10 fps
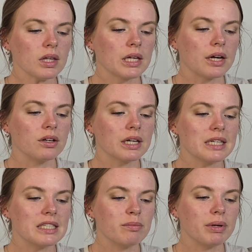Now you
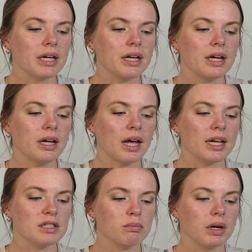can dip in
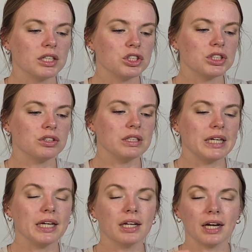as much as you
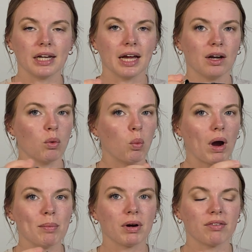need. Again,
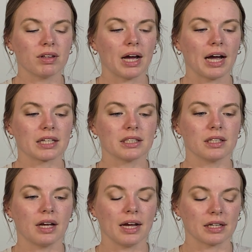wipe off
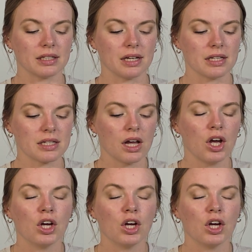the excess.